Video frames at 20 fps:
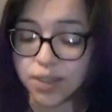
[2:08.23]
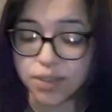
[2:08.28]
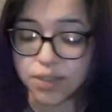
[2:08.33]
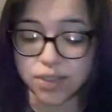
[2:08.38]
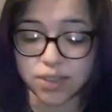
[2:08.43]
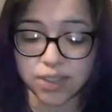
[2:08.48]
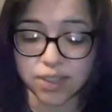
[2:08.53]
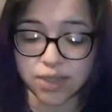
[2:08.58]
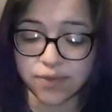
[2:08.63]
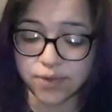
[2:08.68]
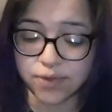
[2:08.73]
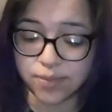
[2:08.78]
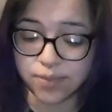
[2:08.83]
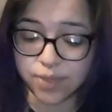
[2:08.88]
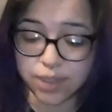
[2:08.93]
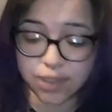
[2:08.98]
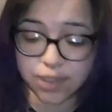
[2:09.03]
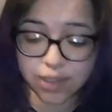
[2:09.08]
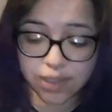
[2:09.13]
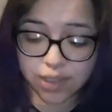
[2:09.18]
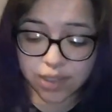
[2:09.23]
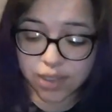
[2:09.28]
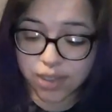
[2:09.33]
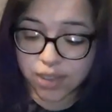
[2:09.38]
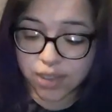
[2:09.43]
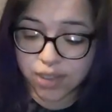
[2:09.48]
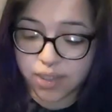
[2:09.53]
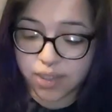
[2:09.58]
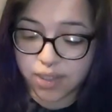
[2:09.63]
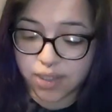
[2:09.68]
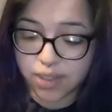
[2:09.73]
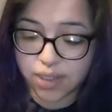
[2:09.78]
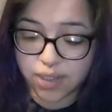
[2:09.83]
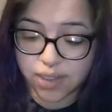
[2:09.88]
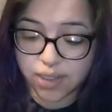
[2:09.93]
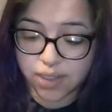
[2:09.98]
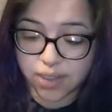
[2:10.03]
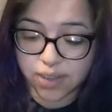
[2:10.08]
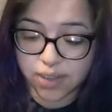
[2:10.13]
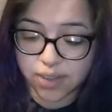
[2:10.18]
Just give it a minute,
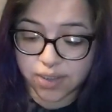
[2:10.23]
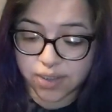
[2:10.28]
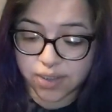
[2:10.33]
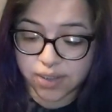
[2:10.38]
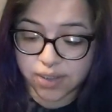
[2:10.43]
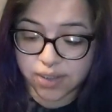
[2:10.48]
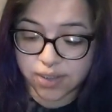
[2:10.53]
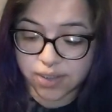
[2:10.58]
and